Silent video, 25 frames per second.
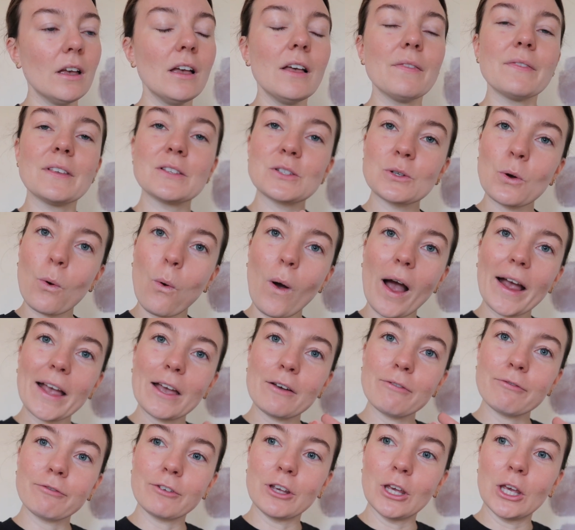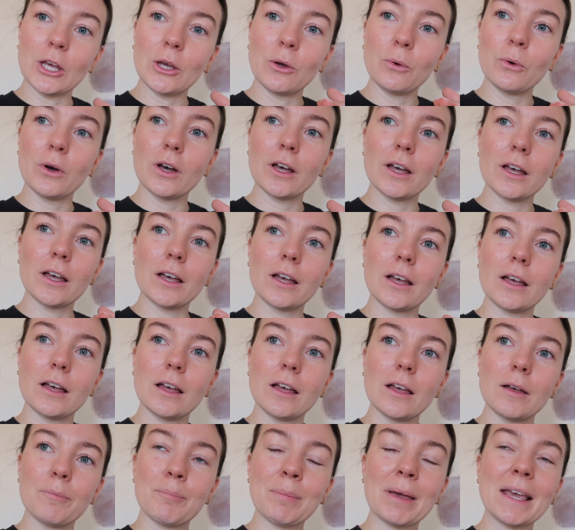there's quite a few
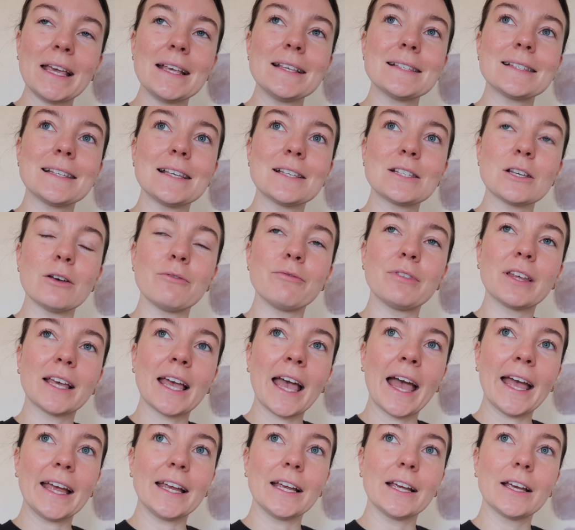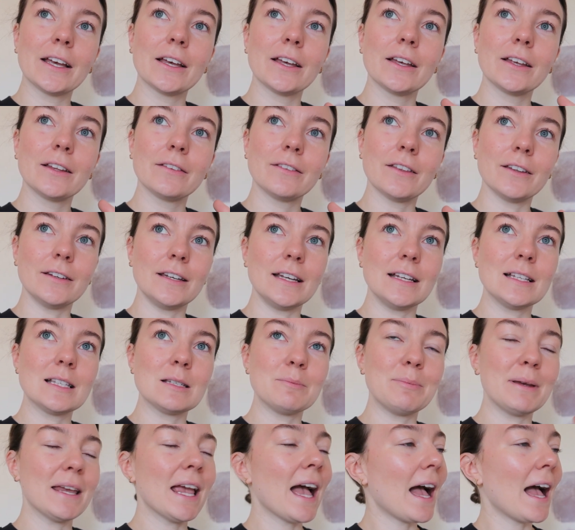pieces of the cake that need to be,